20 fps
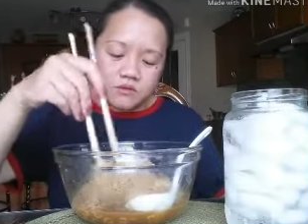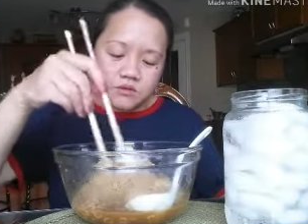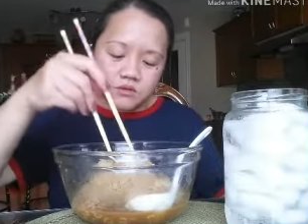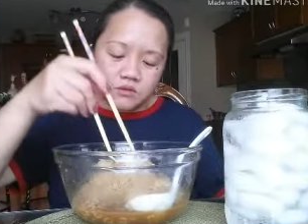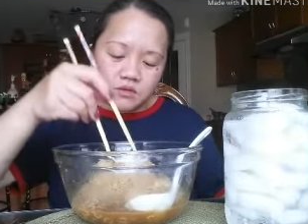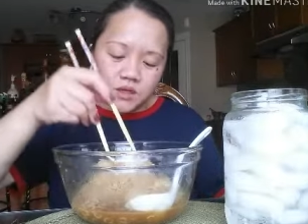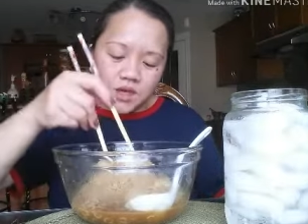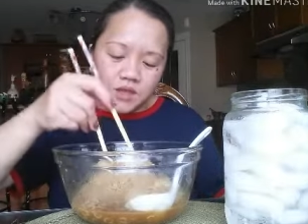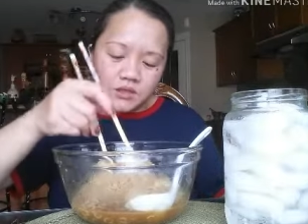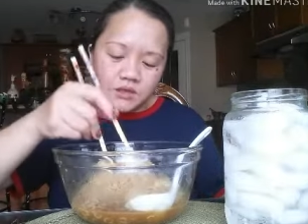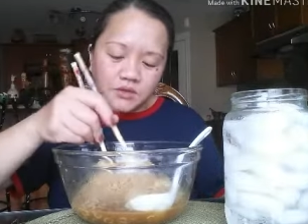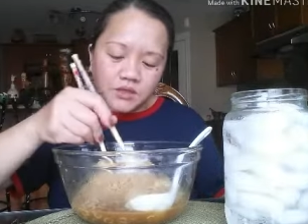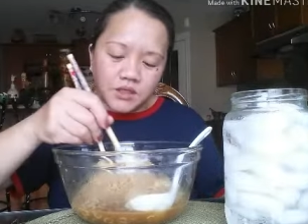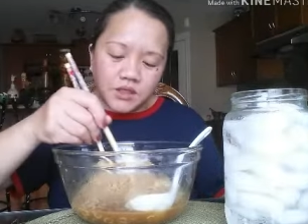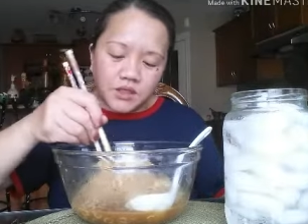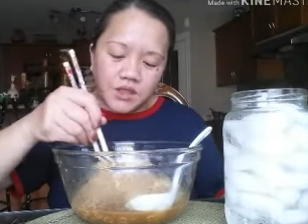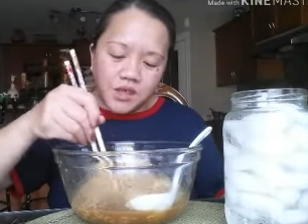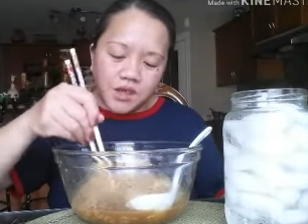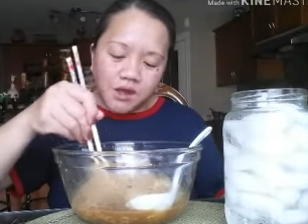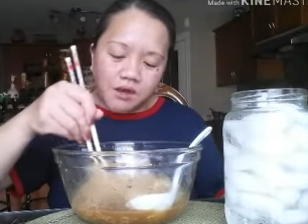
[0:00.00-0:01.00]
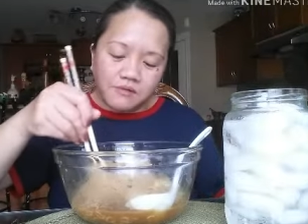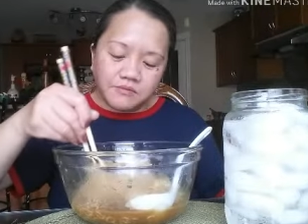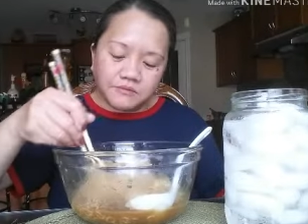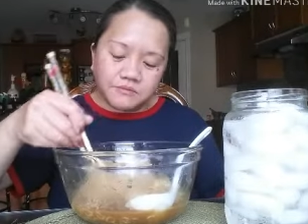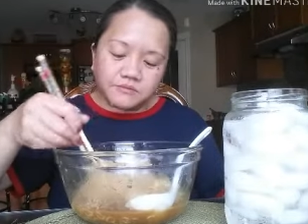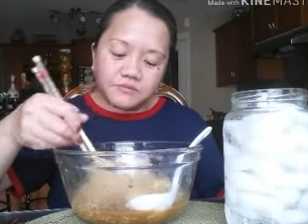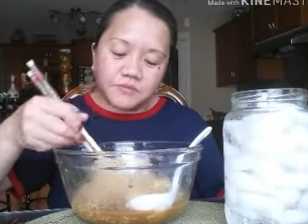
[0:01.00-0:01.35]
so I think, yeah.